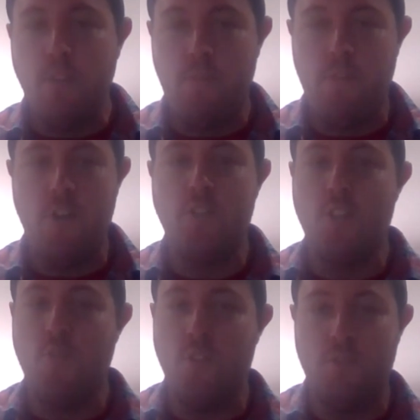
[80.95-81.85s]
for the first
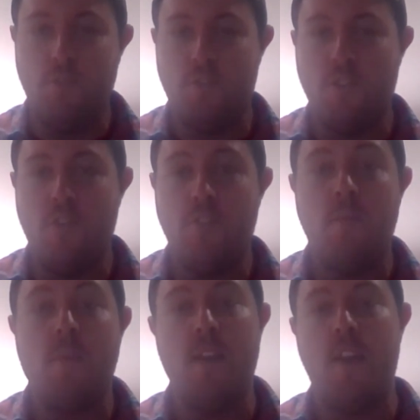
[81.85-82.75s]
original song
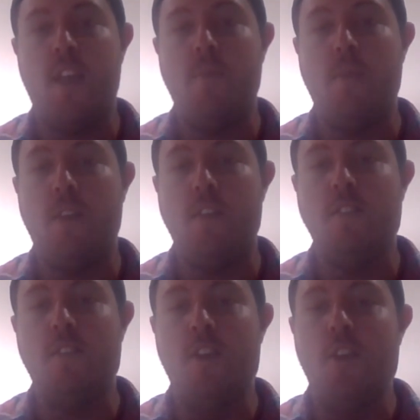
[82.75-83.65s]
I'm going to name
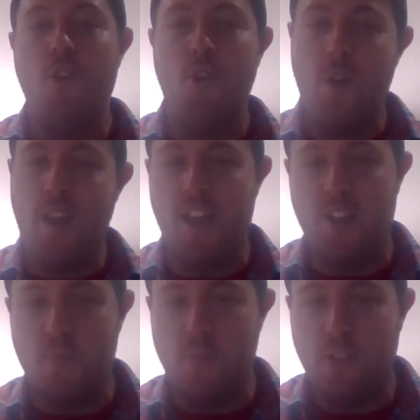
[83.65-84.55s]
is "Who I
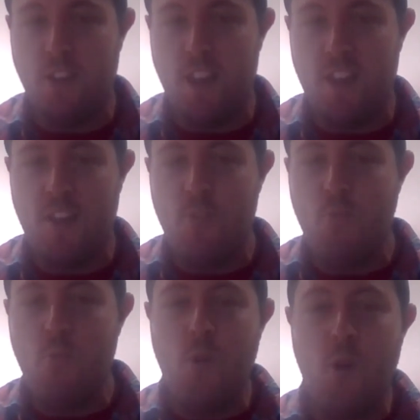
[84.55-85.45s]
Am." Like,
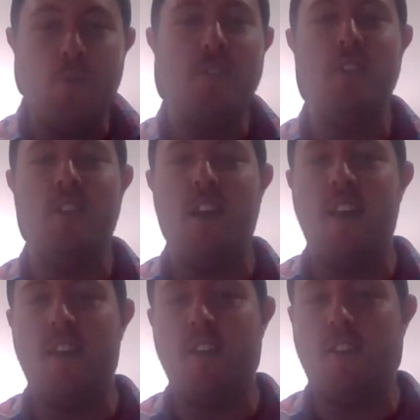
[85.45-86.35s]
what was it
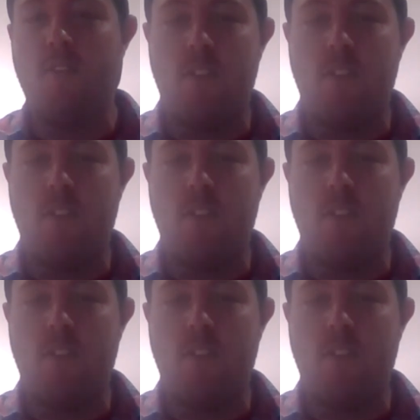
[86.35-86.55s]
like